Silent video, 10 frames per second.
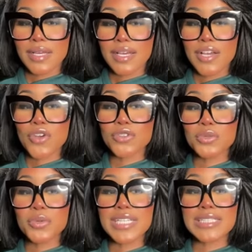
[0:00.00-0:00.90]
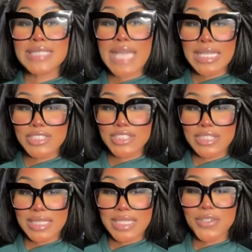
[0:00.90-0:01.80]
Oh, you want a side
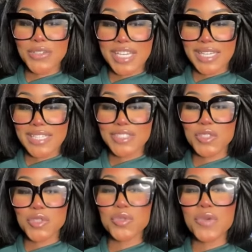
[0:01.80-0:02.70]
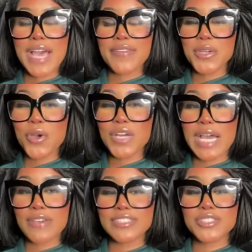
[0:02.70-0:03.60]
chick. Okay. So you haven't gone
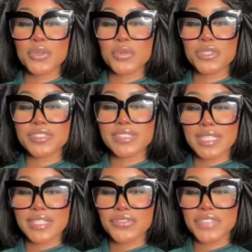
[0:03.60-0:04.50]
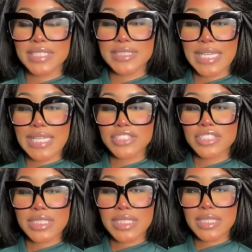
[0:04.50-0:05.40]
out into the world to look for your side
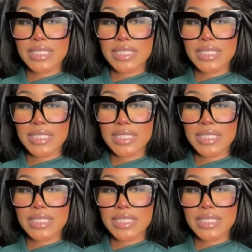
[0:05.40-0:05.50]
chick?